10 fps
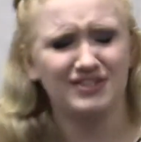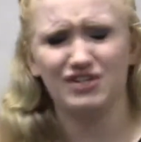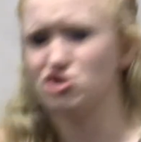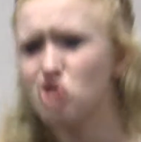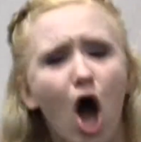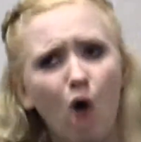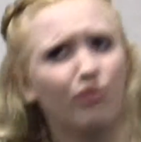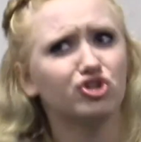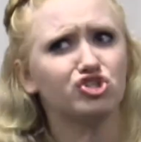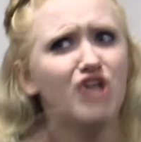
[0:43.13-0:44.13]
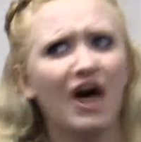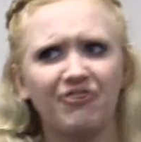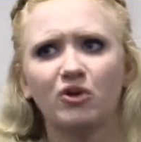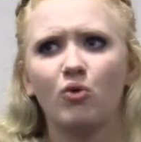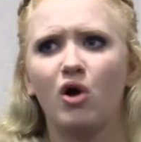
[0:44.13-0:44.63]
and I said, no, there's
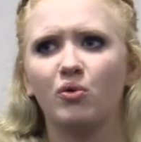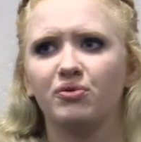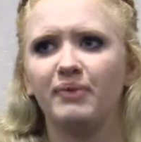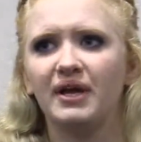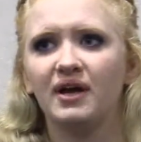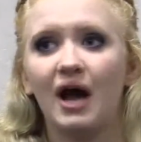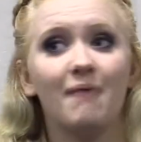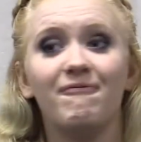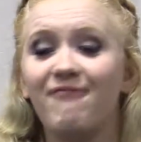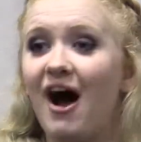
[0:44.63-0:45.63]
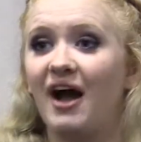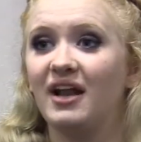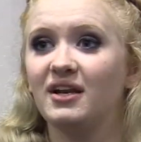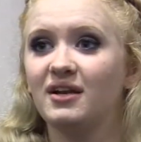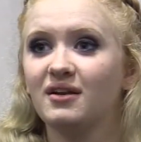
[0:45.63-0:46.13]
nothing wrong with me. I'm
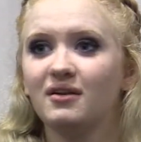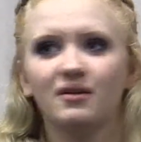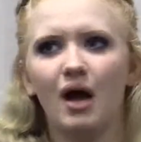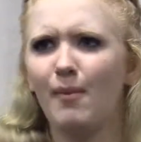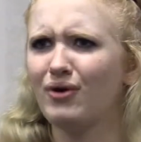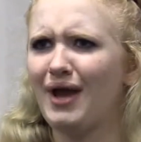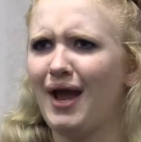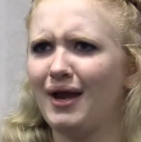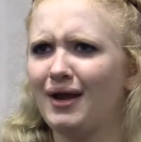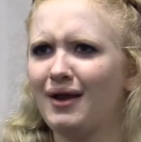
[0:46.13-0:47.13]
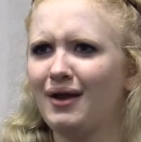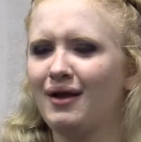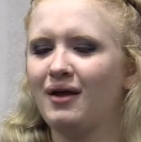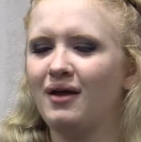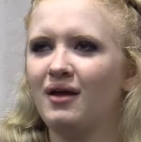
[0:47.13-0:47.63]
fine. I'm okay.
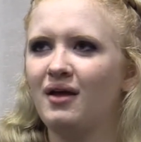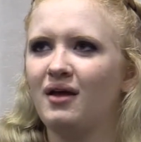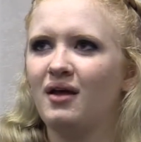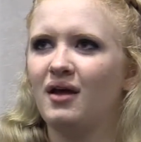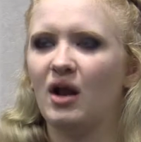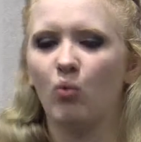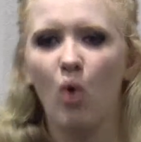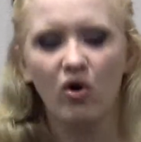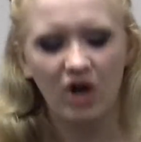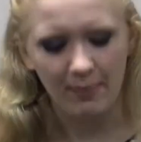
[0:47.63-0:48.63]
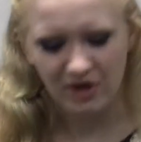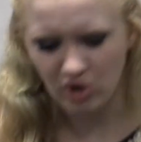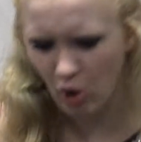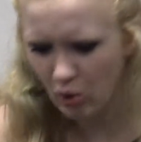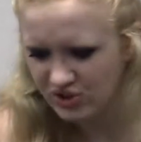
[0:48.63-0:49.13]
And I woke up in a
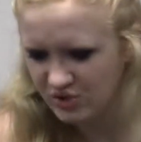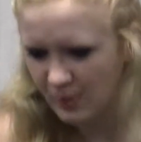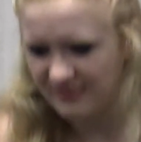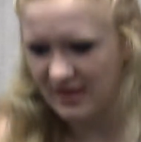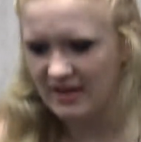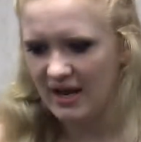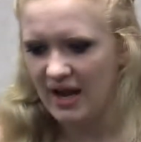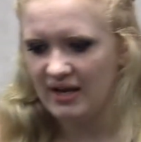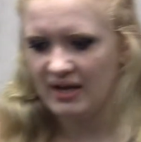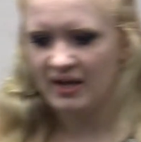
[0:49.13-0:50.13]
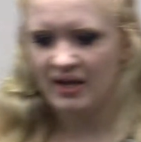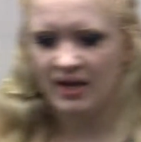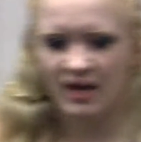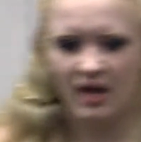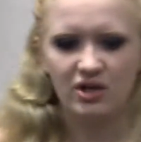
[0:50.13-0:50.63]
cold sweat that night,
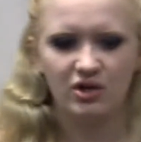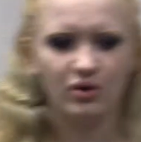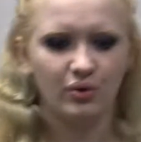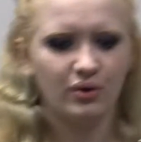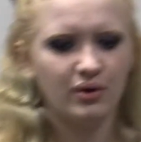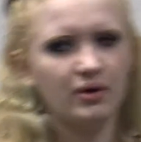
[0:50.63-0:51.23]
and I knew